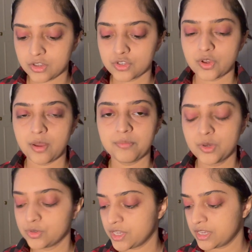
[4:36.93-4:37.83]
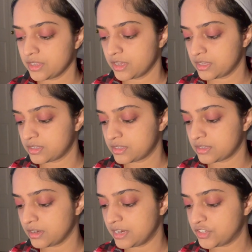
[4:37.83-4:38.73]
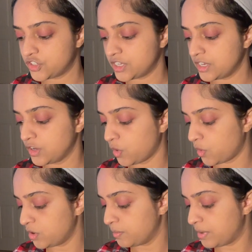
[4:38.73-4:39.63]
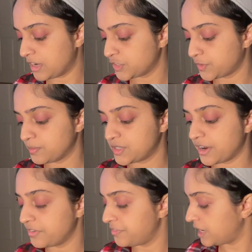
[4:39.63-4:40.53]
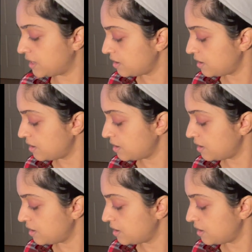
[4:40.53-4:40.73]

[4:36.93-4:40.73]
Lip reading: So I'm using this lychee gold blush from Seraphine.